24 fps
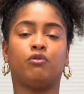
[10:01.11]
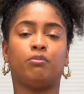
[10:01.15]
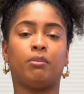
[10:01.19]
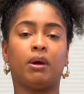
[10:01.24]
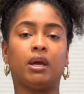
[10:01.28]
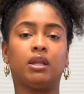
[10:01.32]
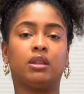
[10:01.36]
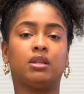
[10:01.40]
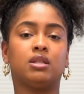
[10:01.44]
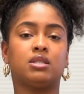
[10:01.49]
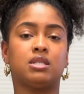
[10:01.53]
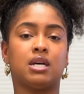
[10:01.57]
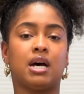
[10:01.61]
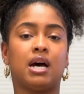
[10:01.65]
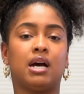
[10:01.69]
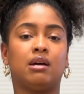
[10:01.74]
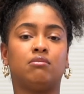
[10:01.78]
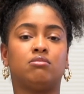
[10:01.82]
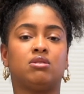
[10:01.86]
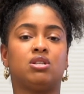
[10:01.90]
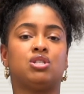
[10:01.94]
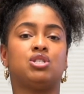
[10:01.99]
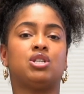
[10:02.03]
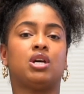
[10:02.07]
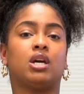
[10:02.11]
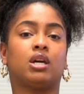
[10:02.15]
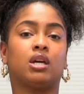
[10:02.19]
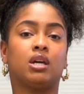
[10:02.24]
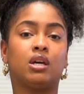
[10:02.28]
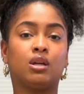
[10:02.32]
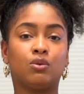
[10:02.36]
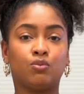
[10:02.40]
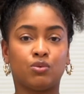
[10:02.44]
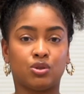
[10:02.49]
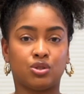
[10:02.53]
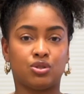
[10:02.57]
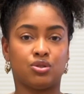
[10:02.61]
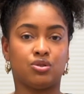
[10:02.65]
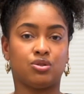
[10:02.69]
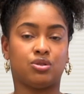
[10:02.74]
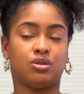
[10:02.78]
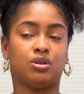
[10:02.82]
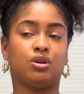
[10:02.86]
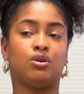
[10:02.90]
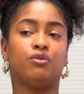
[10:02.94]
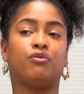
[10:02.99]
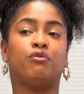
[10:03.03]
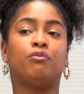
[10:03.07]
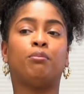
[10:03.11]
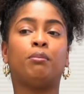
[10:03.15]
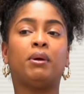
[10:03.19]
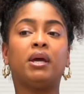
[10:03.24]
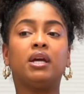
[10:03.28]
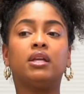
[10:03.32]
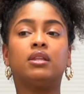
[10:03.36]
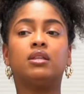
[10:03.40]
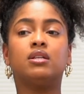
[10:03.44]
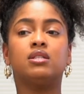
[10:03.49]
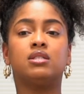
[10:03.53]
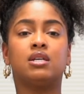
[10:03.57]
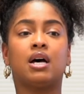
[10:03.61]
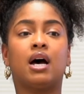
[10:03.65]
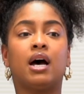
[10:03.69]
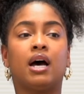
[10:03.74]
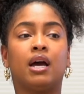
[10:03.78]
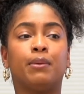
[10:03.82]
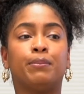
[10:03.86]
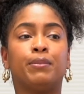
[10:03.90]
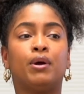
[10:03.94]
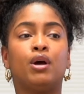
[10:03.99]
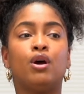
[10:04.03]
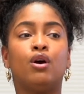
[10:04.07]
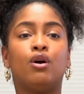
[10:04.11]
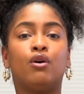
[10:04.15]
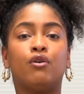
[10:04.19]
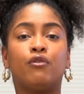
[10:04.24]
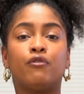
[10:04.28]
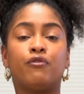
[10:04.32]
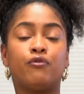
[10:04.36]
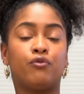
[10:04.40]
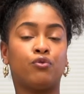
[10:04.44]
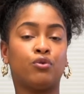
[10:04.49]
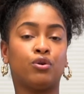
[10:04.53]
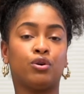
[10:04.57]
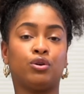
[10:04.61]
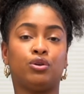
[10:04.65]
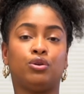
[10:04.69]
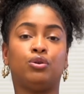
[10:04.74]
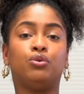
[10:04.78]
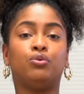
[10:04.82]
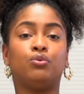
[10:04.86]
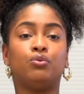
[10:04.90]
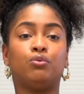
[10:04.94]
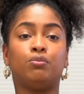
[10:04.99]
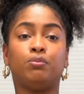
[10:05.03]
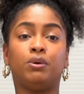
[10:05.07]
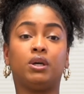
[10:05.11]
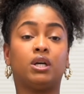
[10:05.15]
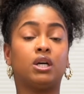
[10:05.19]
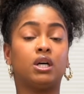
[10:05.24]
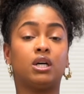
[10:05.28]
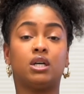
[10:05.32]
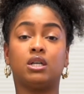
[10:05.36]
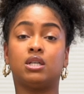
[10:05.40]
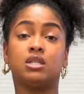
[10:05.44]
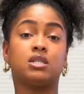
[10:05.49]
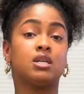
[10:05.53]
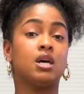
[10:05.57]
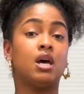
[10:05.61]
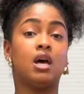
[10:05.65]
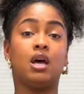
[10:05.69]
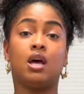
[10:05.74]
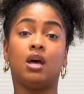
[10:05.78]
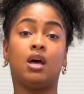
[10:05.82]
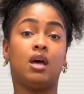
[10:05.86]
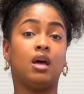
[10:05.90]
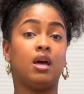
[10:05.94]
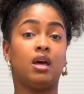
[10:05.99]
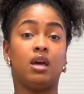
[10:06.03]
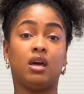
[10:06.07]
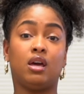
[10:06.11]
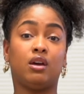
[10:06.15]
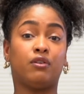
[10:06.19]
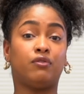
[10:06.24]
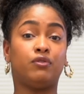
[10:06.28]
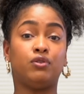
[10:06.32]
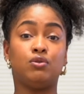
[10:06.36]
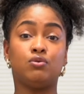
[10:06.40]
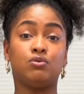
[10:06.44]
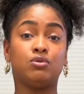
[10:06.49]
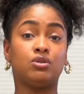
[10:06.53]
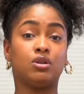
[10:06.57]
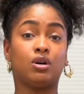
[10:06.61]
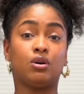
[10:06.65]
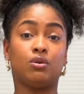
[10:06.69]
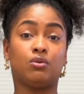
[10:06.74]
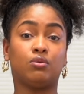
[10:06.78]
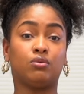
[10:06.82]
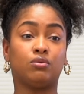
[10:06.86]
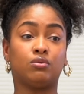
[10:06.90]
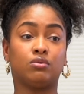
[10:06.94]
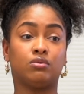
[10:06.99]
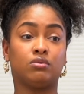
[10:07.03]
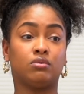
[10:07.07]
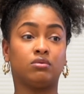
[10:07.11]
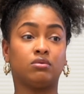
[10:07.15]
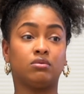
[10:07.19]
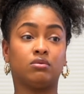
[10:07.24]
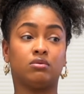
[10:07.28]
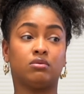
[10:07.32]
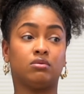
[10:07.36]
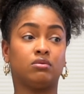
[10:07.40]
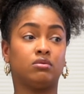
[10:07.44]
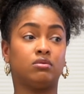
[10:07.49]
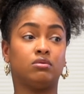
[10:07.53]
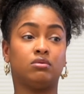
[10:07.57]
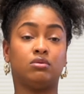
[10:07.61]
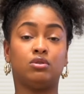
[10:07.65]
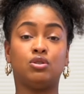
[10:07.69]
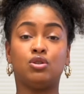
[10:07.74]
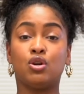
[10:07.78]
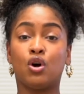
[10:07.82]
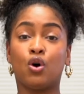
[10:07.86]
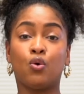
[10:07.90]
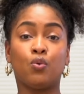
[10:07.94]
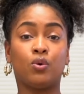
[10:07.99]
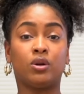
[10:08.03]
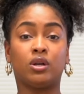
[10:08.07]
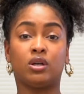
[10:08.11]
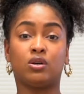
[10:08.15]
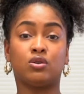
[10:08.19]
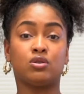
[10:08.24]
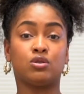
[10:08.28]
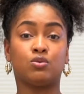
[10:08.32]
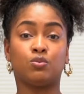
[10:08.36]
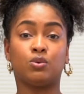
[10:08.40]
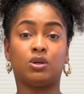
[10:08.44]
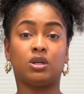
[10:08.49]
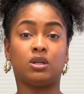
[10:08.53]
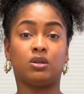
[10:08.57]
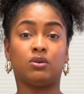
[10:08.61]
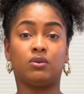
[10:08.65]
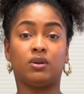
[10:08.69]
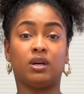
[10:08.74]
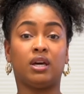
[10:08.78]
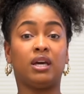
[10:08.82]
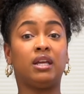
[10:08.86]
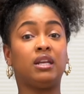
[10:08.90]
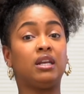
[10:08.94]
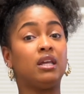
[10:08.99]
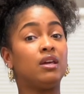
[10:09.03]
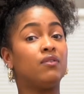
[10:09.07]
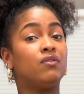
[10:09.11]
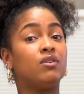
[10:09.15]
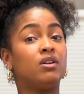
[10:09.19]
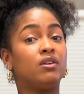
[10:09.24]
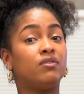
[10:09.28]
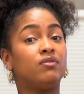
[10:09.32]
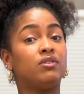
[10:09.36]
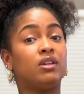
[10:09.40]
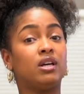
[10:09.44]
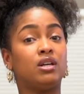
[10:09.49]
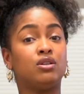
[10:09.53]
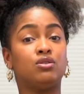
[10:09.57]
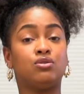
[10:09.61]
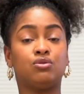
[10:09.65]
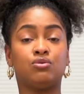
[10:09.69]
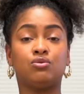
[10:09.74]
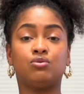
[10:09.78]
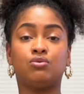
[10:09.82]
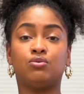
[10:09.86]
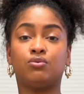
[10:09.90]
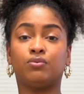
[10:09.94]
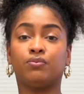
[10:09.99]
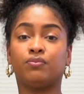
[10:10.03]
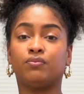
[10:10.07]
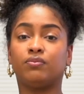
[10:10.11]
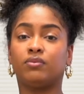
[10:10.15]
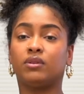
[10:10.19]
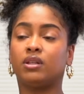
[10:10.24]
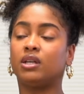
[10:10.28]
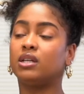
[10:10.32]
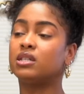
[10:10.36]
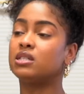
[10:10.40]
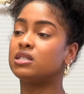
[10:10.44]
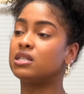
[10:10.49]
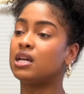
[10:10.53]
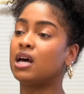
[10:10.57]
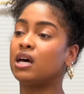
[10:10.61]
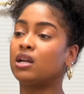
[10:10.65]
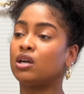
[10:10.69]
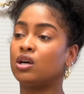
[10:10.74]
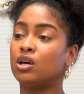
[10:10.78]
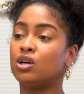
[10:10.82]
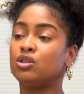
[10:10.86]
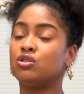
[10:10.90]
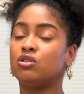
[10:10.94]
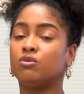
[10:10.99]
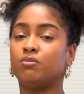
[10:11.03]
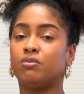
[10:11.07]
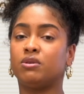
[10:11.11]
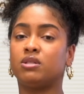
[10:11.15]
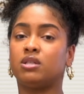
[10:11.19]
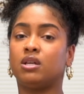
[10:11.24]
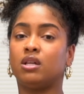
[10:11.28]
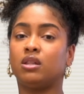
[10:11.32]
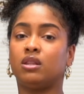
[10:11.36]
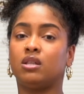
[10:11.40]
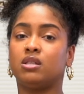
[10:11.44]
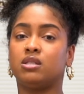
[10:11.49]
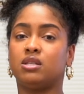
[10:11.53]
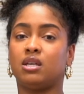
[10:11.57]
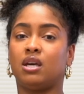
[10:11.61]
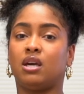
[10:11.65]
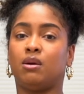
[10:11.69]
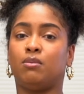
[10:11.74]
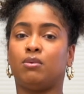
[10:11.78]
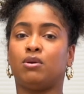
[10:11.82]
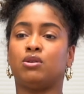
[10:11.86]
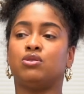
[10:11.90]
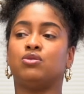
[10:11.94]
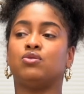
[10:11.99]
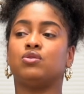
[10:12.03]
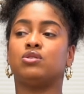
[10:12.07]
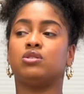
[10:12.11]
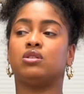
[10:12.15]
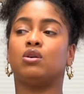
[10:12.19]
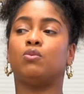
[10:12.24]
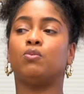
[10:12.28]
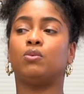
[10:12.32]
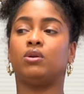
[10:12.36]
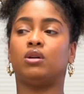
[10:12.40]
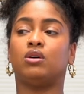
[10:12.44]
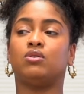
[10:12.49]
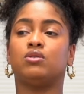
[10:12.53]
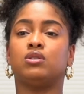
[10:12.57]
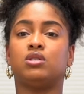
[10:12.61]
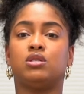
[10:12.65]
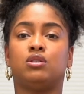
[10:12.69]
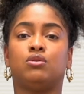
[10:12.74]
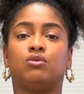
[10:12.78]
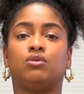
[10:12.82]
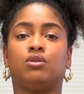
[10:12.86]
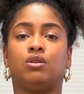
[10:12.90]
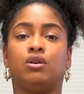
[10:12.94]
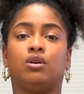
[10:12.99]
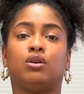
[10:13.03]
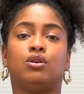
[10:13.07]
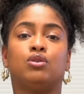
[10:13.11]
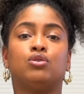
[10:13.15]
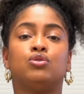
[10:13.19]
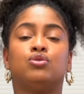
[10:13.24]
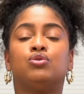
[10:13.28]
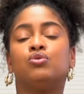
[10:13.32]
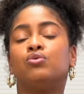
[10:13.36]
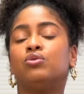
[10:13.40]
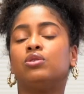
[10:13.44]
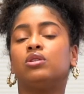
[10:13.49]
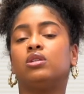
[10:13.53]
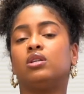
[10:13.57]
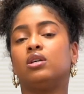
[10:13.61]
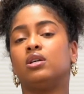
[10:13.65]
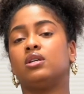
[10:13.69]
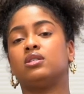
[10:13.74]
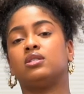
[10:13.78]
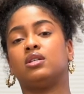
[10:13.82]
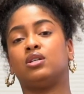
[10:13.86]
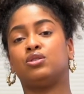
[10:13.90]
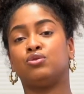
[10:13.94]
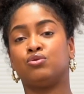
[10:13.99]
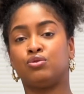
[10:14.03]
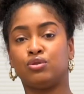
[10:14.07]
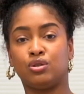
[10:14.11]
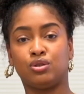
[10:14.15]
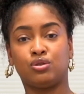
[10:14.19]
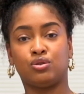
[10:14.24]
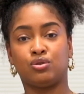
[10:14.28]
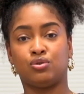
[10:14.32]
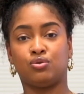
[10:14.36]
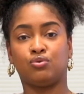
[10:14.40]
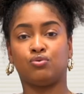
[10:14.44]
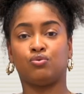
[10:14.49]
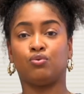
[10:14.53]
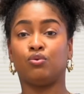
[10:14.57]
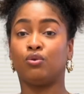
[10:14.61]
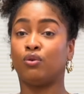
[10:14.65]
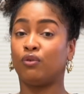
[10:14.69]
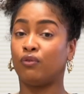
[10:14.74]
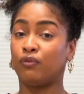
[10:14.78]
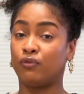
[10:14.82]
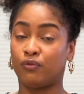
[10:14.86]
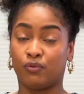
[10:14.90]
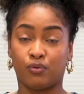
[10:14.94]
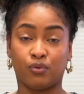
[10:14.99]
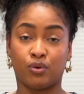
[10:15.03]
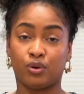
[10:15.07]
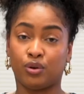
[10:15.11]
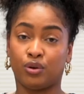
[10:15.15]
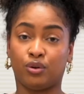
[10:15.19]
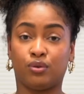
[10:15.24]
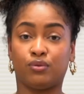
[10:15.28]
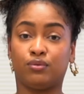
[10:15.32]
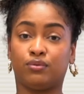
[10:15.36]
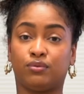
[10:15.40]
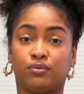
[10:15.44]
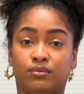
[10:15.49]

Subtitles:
Make the time to check in with yourself. Make the time for you, because if you don't, no one else will. And even if they do, it's not 100% the same, because there's someone else still there. Do the things that you need to do for you.